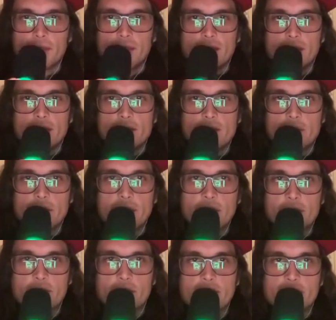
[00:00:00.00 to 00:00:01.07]
It's about
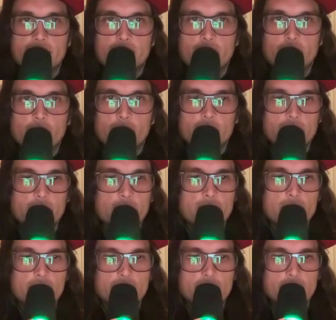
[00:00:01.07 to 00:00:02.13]
trusting the one
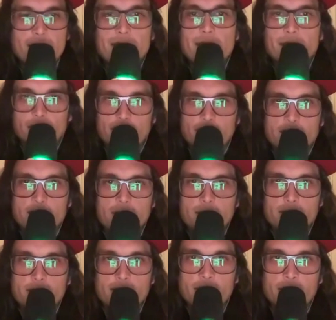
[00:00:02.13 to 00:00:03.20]
who's leading us.
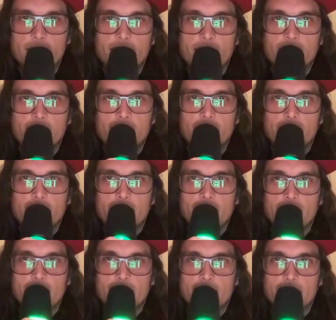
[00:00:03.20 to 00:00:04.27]

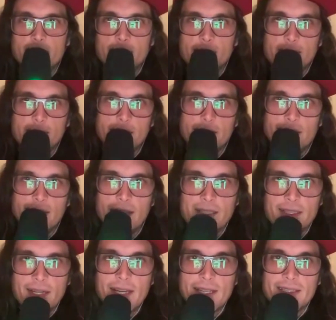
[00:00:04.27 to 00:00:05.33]
And
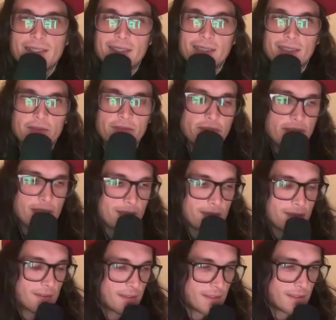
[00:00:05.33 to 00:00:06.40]
that idea of
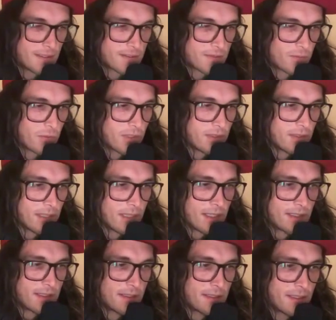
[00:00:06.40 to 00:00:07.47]
faith is one
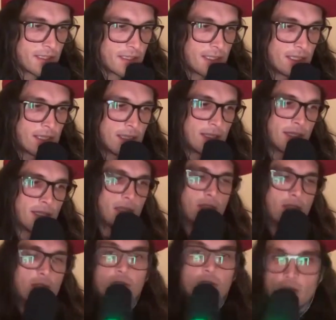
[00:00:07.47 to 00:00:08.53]
that
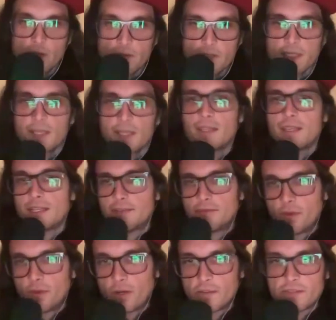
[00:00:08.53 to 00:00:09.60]
grows and
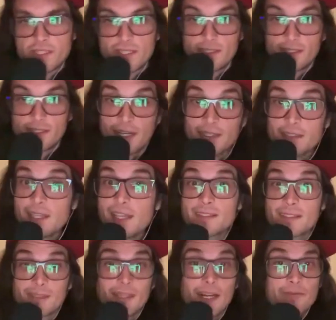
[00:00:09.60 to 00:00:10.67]
evolves and kind of takes
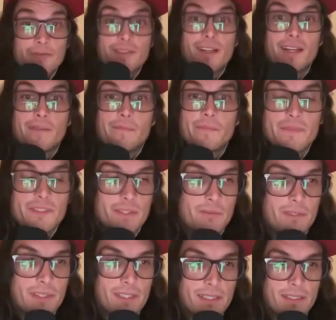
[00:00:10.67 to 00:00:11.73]
a lifetime to
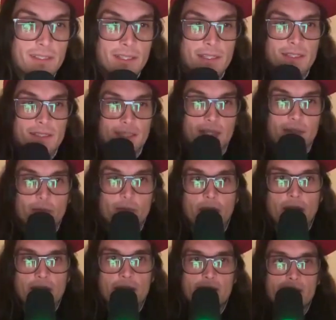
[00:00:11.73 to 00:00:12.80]
really get right.